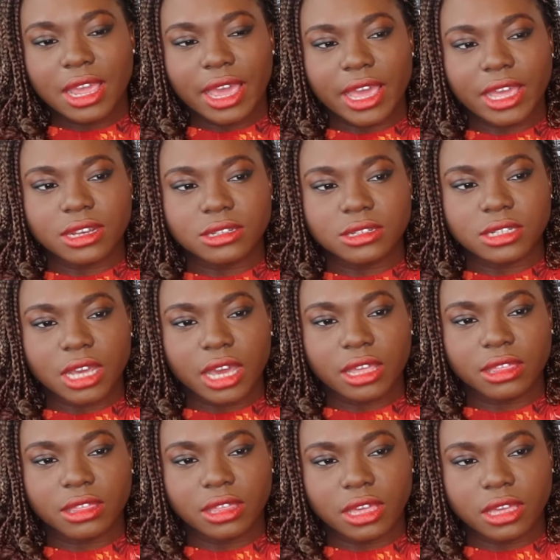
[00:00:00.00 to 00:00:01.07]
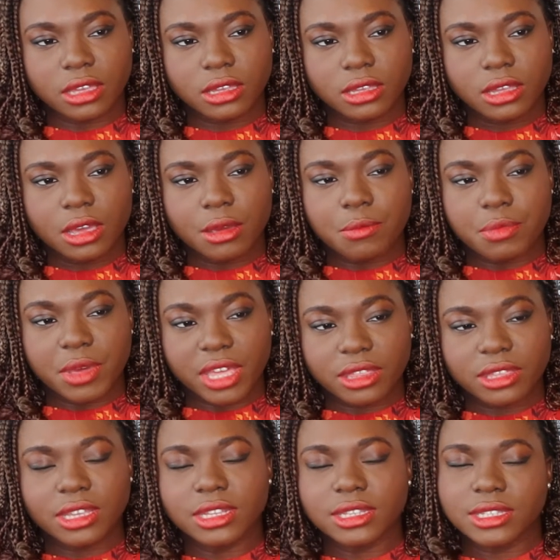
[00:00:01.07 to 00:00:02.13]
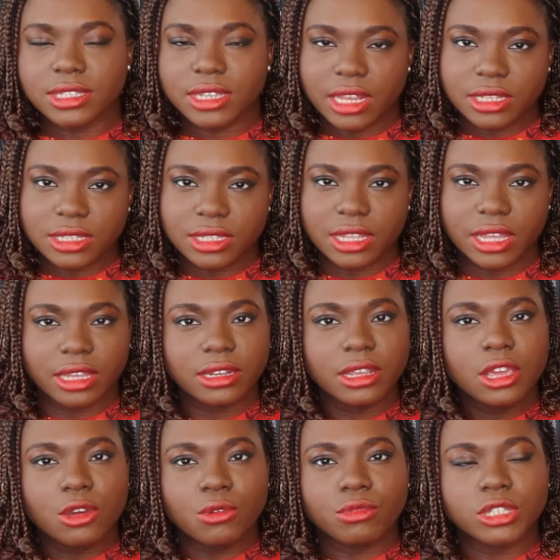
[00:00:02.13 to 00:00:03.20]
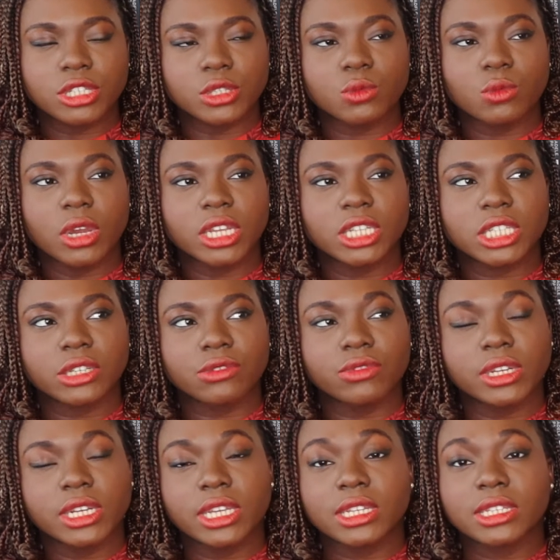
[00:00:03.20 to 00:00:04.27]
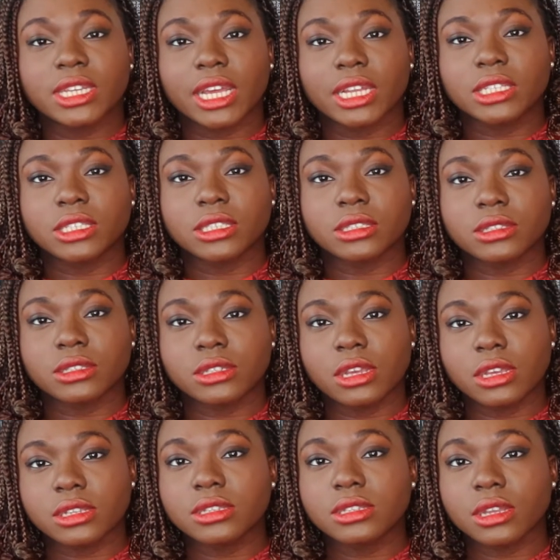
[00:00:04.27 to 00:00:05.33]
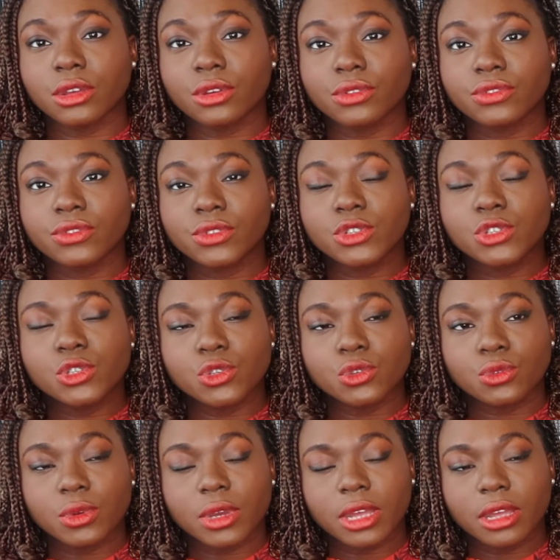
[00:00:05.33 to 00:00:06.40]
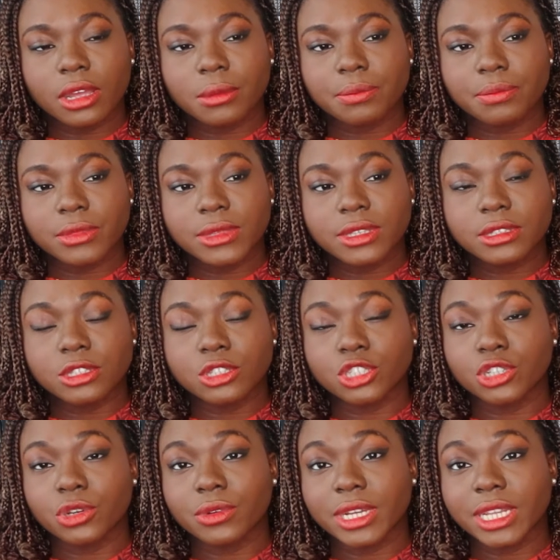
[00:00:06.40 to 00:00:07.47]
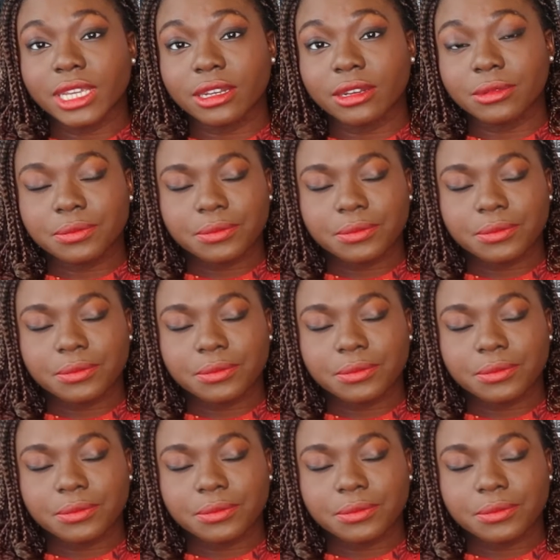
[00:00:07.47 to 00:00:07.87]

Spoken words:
And I think Beth can sense that, which is why she really attaches herself to Jolene.